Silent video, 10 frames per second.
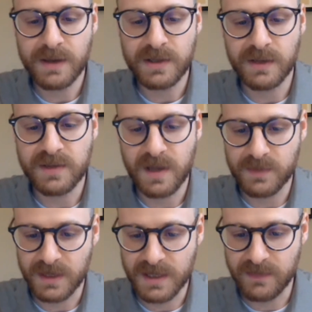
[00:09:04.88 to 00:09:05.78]
of
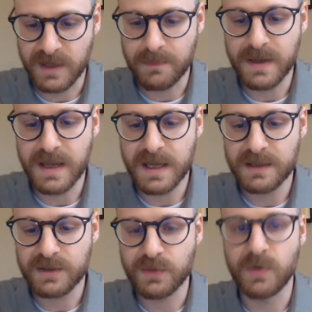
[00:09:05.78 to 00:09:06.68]
subjectivity begins
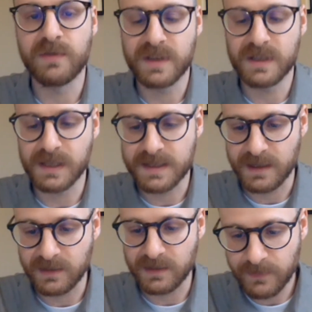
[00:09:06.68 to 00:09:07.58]
to reveal
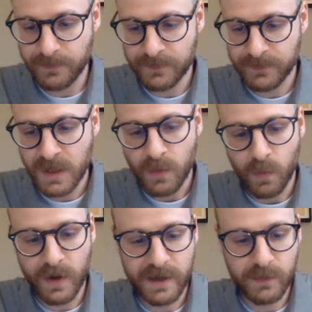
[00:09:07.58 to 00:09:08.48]
itself,
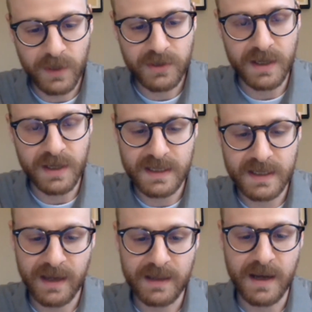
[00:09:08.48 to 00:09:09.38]
one in which it is
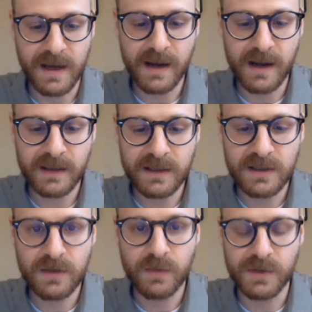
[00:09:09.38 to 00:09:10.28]
not the island
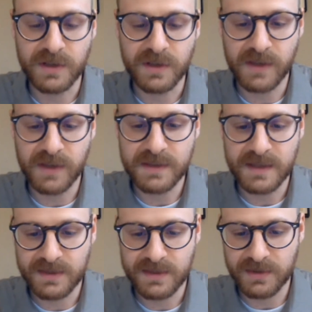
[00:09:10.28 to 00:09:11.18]
which confronts and
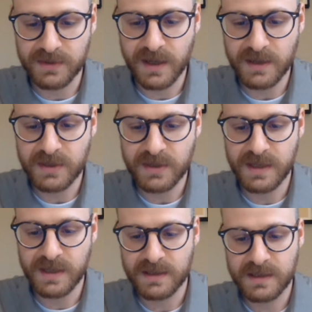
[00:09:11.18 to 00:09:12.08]
assaults
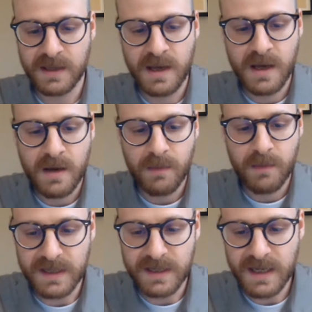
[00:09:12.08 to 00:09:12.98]
consciousness, but
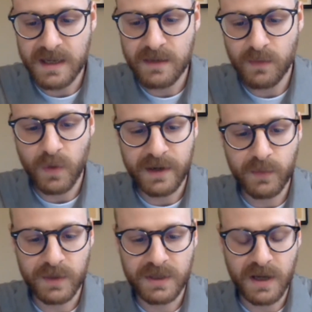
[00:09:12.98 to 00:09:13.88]
indeed one in
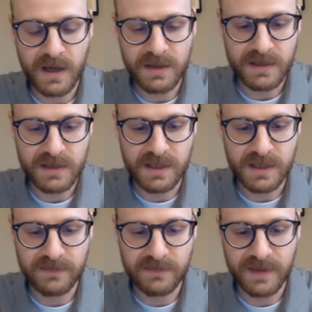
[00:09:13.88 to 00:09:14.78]
which consciousness
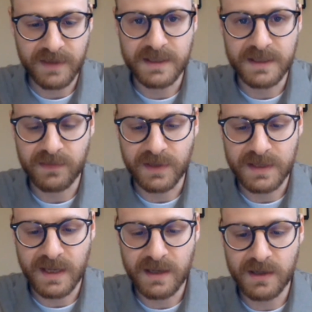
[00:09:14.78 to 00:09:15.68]
finds itself
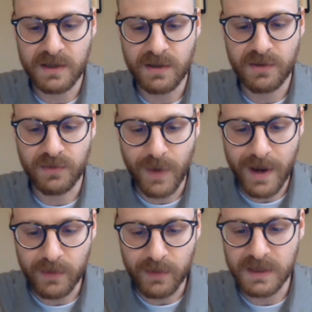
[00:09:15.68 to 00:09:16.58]
extended
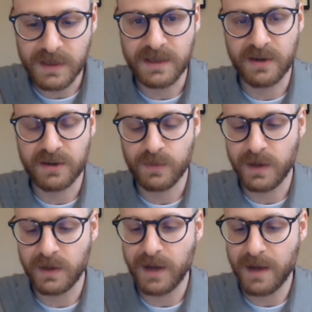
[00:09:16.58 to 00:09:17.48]
throughout its
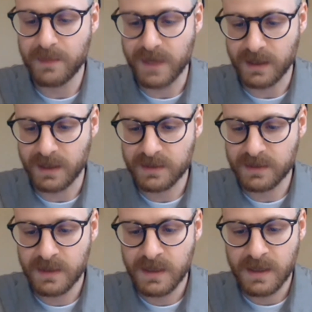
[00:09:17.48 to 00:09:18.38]
erstwhile objects,
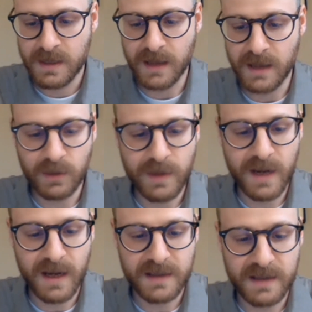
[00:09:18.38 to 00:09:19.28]
a
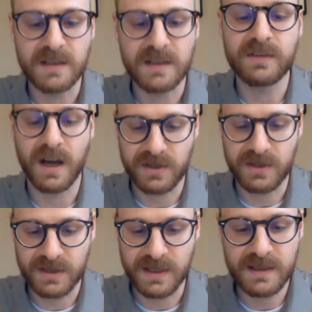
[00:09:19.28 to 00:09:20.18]
luminosity of
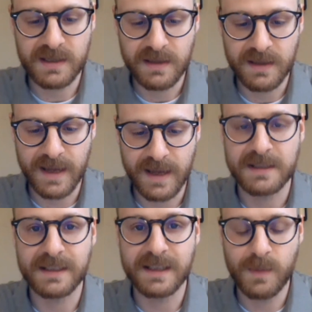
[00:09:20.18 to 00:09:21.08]
consciousness that at
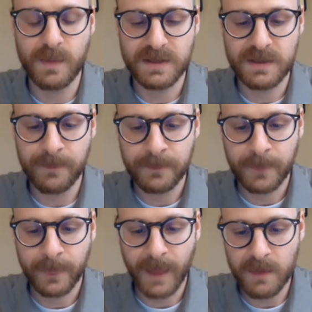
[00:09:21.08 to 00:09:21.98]
its limits
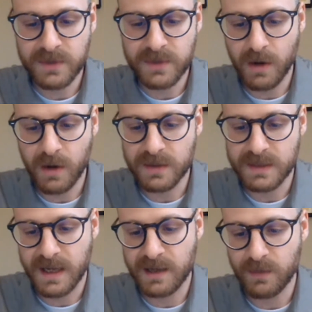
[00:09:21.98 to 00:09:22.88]
comes to
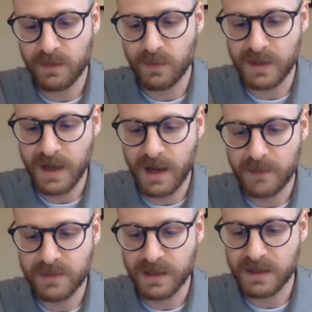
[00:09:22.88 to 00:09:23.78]
coincide with the
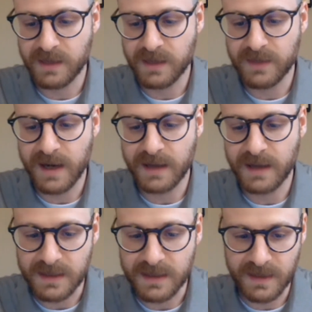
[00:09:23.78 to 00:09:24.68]
object of the island
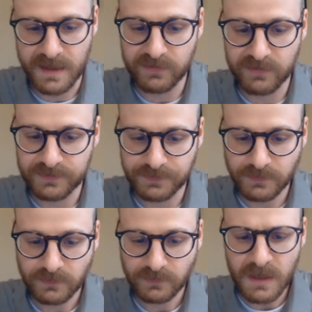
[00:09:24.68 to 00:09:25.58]
itself.
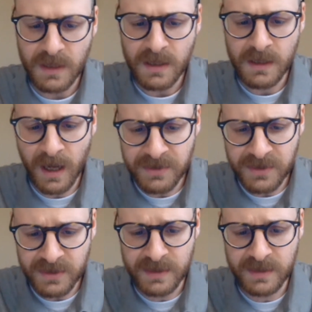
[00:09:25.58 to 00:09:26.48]

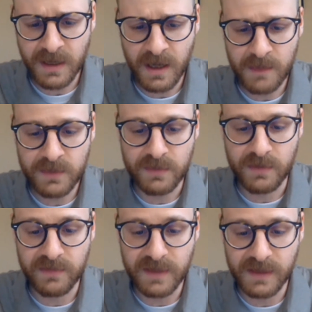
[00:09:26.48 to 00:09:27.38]
Consciousness comes to
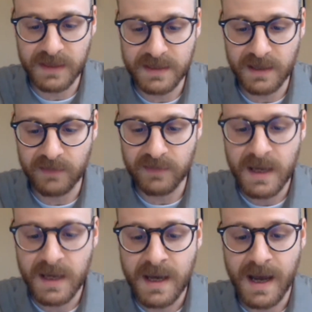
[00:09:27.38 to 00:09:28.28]
reveal itself
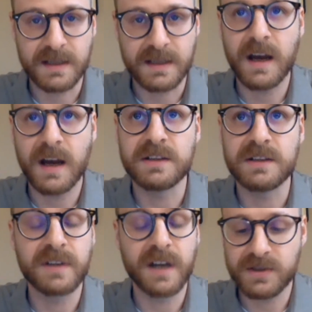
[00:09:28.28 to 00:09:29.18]
as a kind of
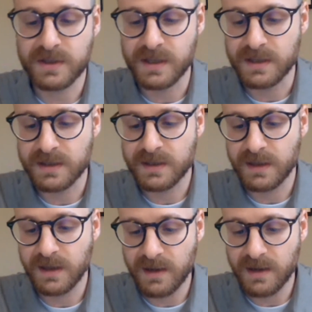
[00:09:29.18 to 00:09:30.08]
consciousness
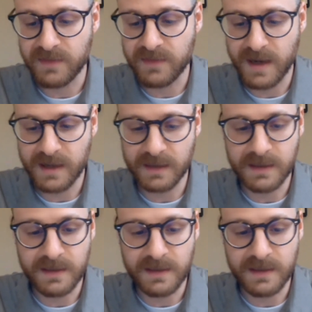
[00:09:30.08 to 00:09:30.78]
of the island,